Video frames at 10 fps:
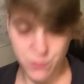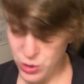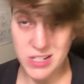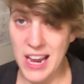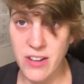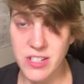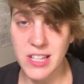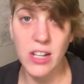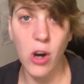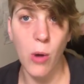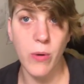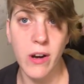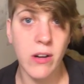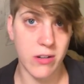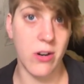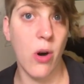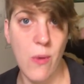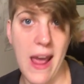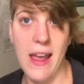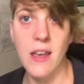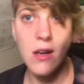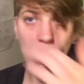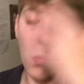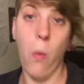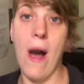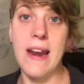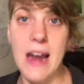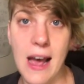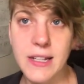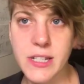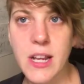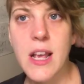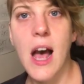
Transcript: the tail's a king cobra. Hooray! Why not?